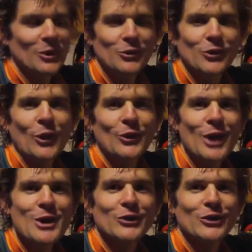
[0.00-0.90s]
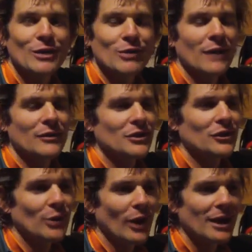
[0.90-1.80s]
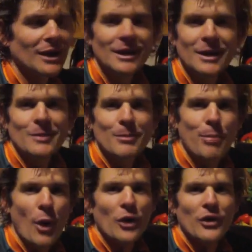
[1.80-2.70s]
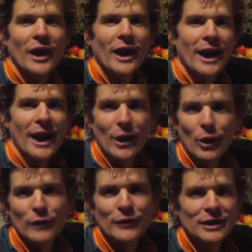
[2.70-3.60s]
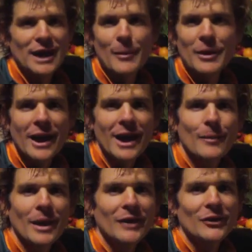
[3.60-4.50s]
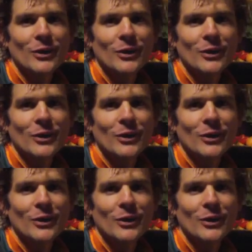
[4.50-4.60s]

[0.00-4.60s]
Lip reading: it's a solid day yesterday, rather than just like burnt out, hangover, coming down, man.